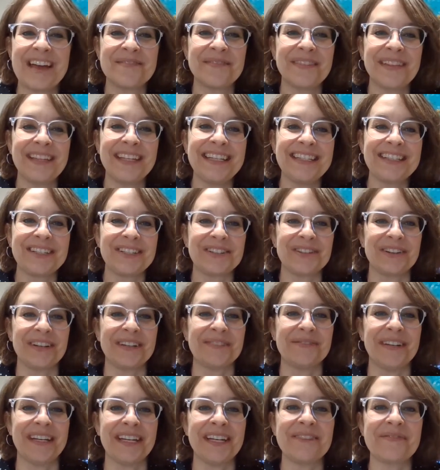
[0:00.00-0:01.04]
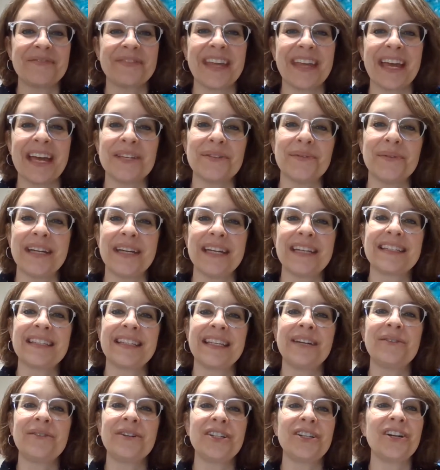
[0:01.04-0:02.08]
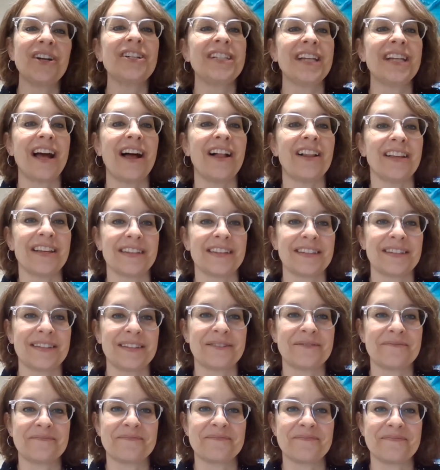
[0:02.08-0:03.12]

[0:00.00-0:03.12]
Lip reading: Please join me as we extinguish our chalice.